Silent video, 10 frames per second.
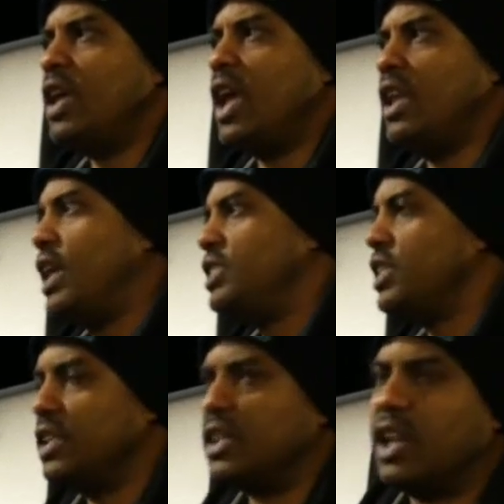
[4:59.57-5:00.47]
and they
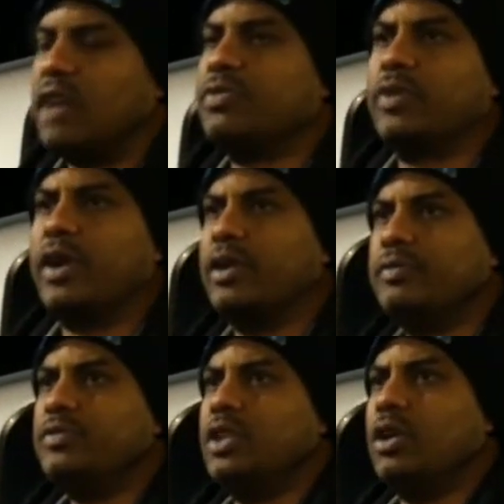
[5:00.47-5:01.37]
changed their life around.
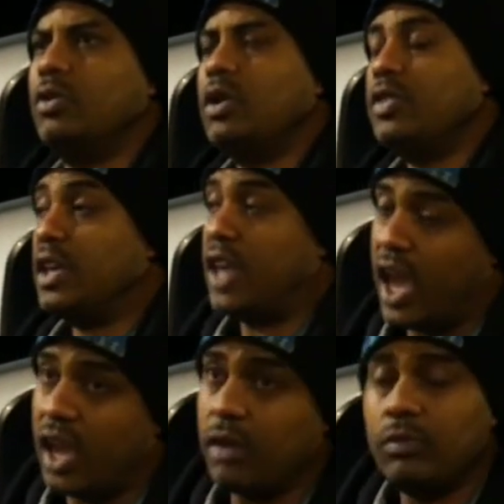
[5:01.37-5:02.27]
You know, right. The
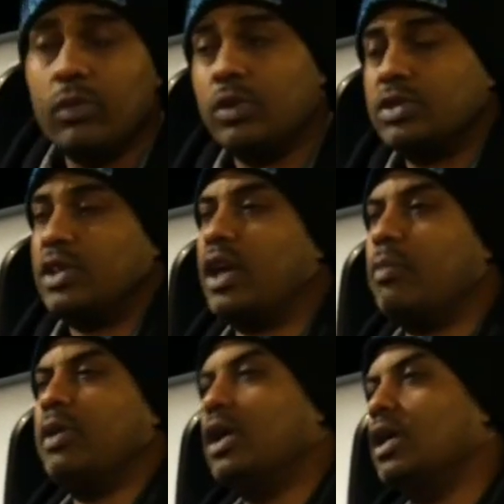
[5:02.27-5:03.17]
Game was a
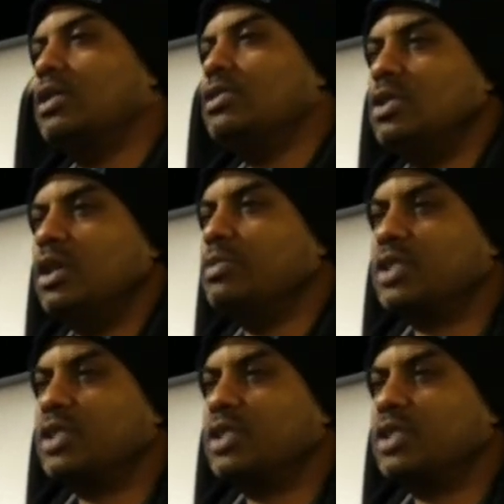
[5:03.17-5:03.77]
damn Blood. Right, you know what I'm right.